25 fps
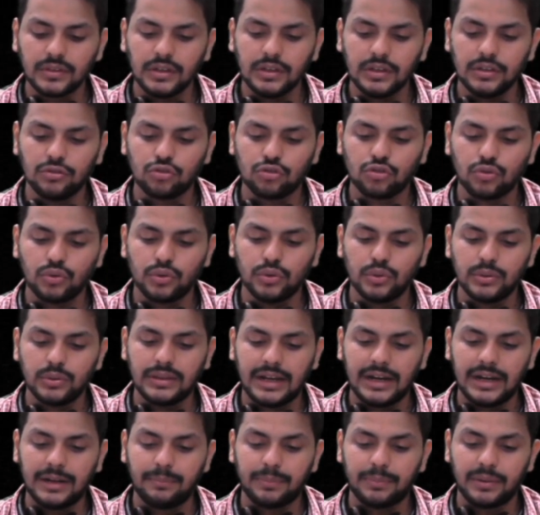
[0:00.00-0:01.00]
I'll show you
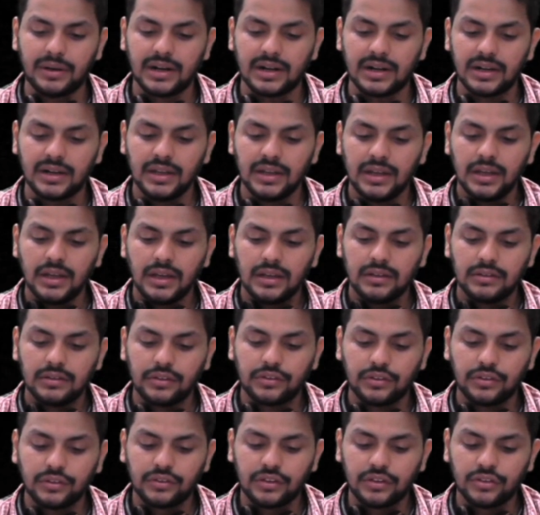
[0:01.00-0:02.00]
that part.
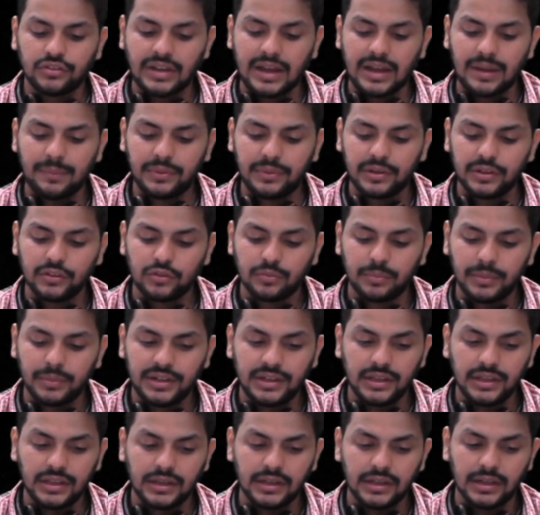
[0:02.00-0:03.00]
This is the chapter's
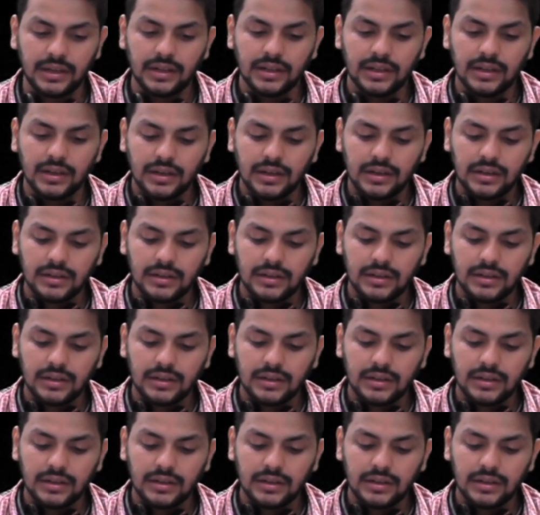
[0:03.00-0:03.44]
material,